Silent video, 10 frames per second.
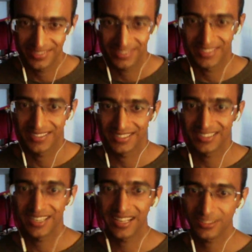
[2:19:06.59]

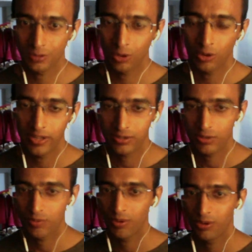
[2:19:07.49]
It's like slow death
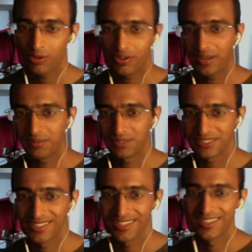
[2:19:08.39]
of all your dreams.
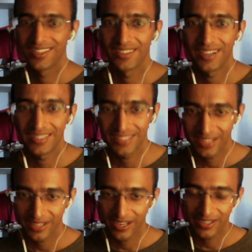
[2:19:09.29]
And then
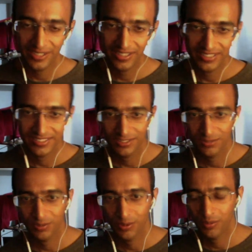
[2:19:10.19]
I read the research
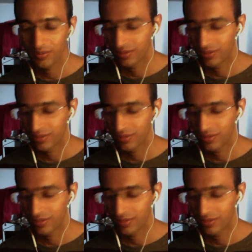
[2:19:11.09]
from